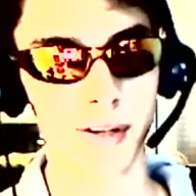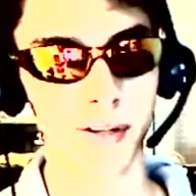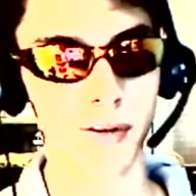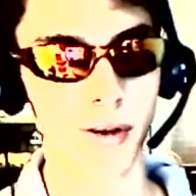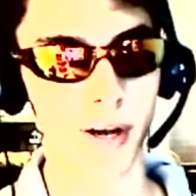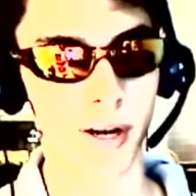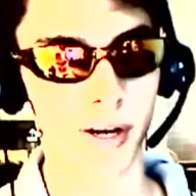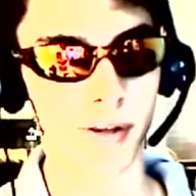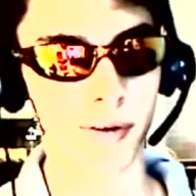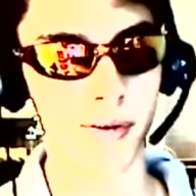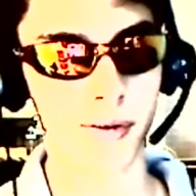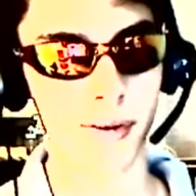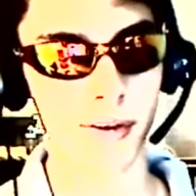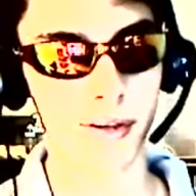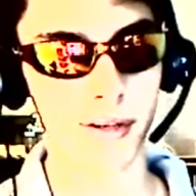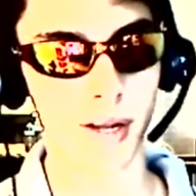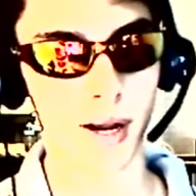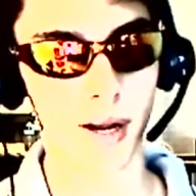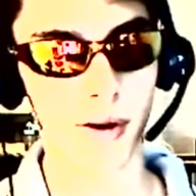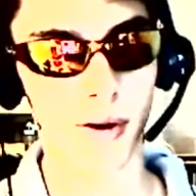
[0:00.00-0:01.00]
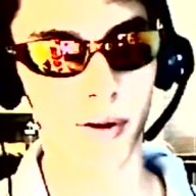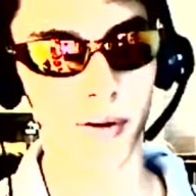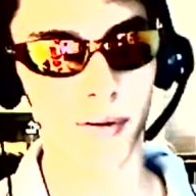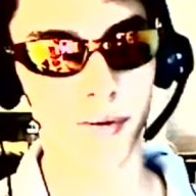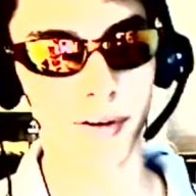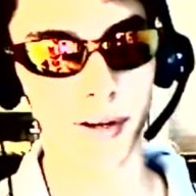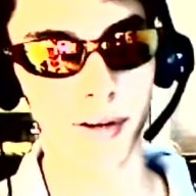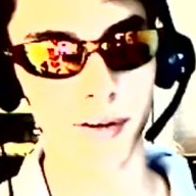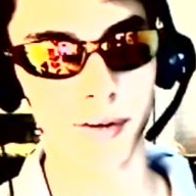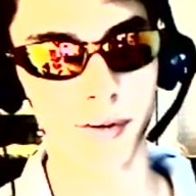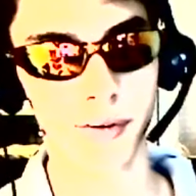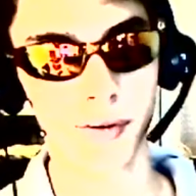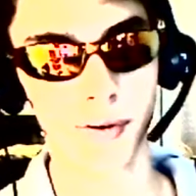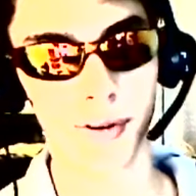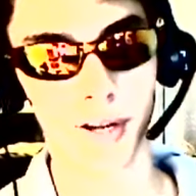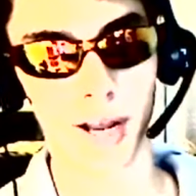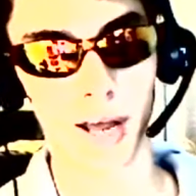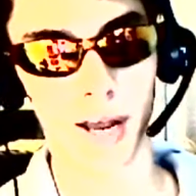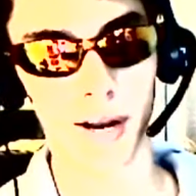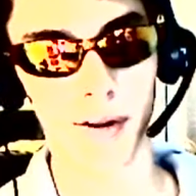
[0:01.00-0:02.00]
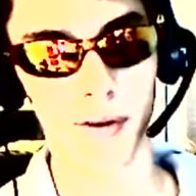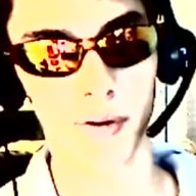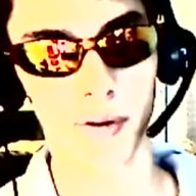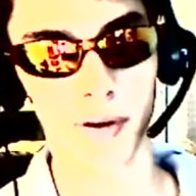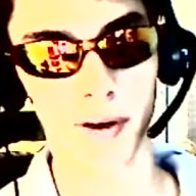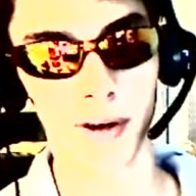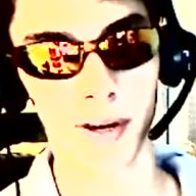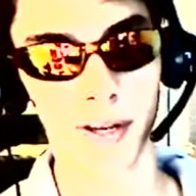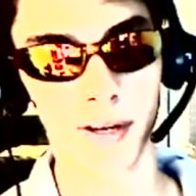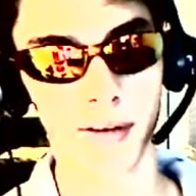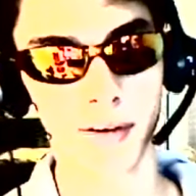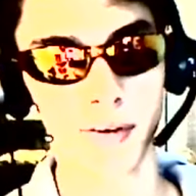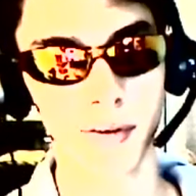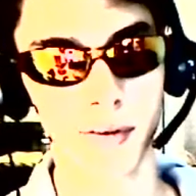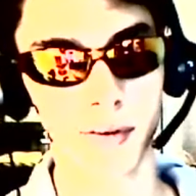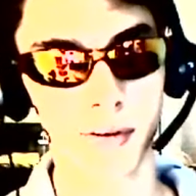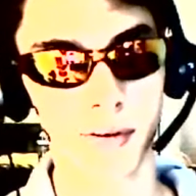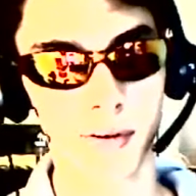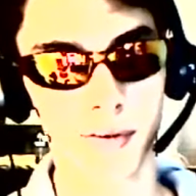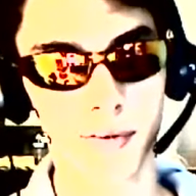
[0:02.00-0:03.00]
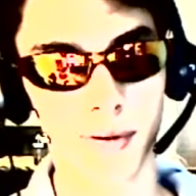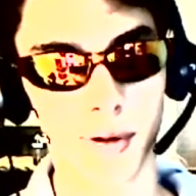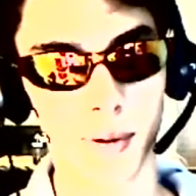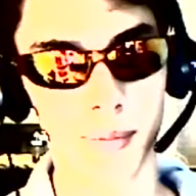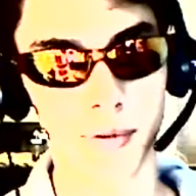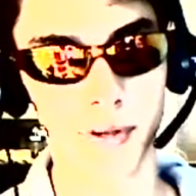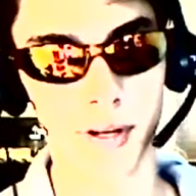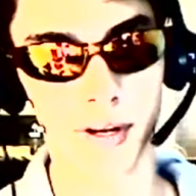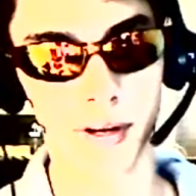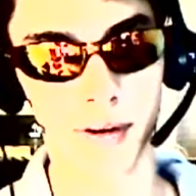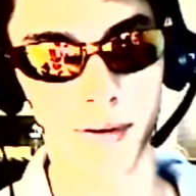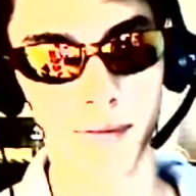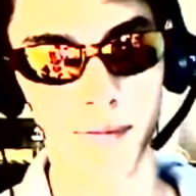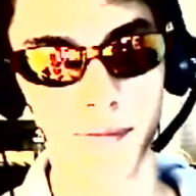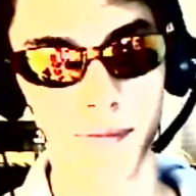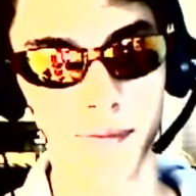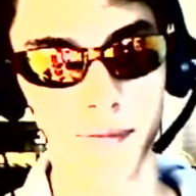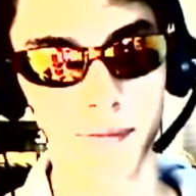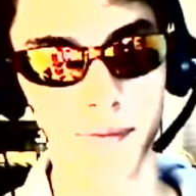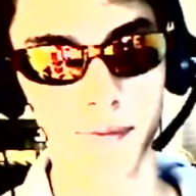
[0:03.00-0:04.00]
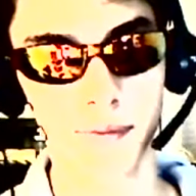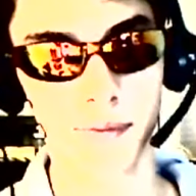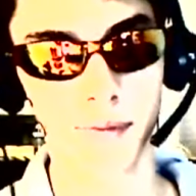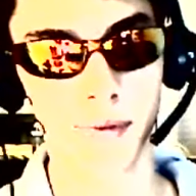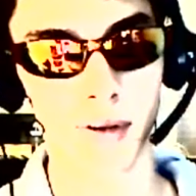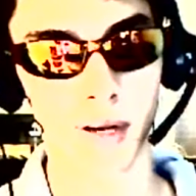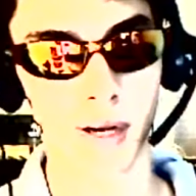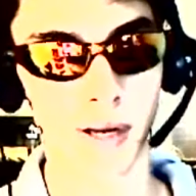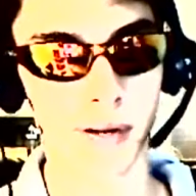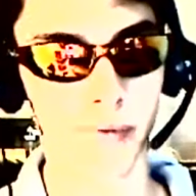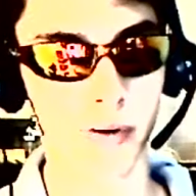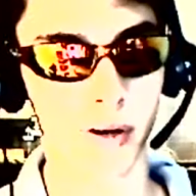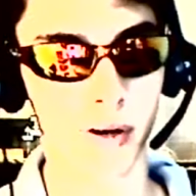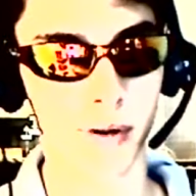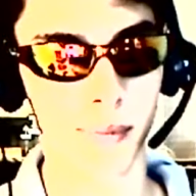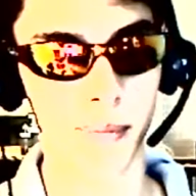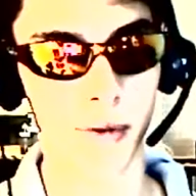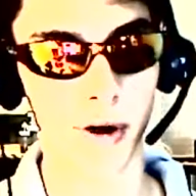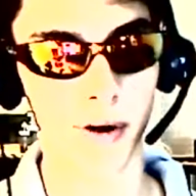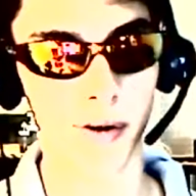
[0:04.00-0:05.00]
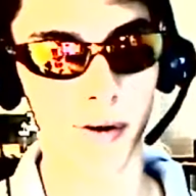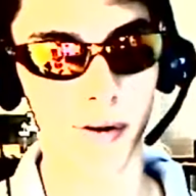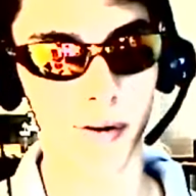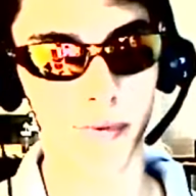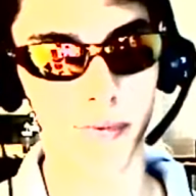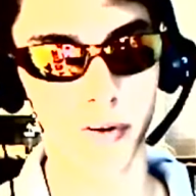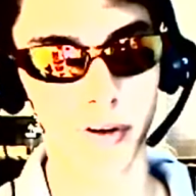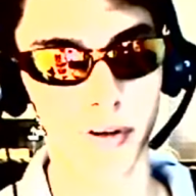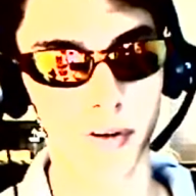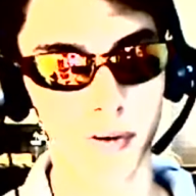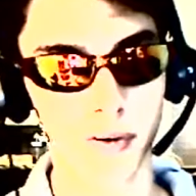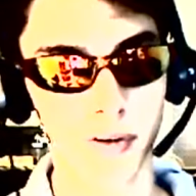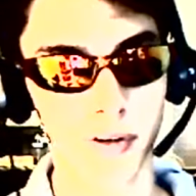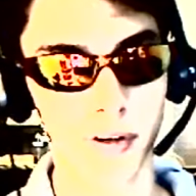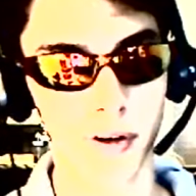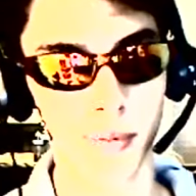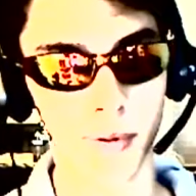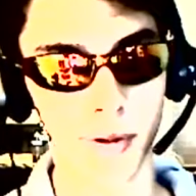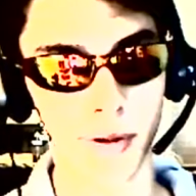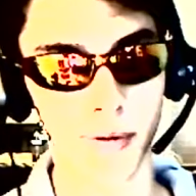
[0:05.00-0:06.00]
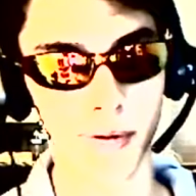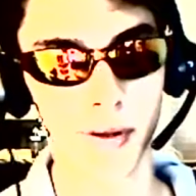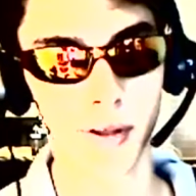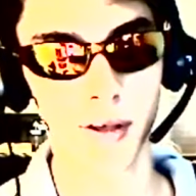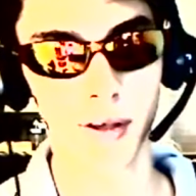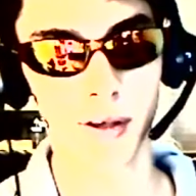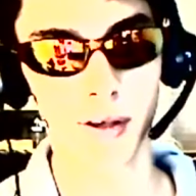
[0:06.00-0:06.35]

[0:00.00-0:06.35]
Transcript: You got to do the titles and do the category and do the description. And if you're a partner for YouTube, you